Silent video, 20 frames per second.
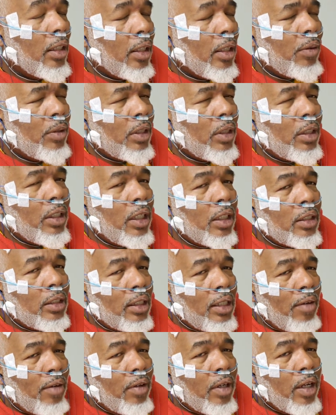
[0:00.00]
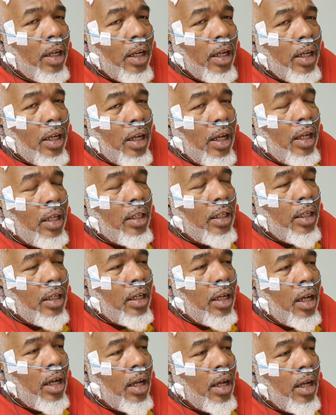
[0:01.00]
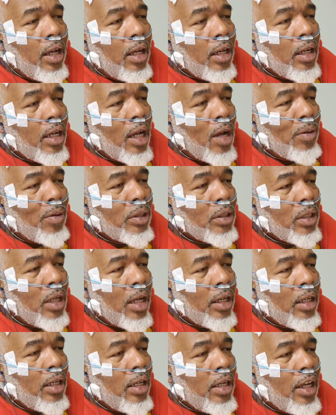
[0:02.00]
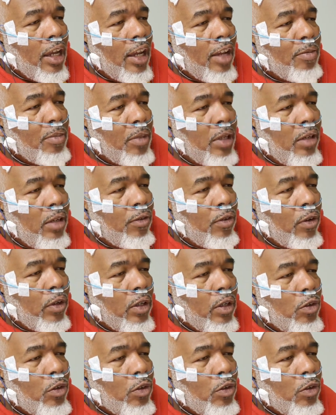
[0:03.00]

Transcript: think it was a ZX11. And then uh, Kawasaki gave me for the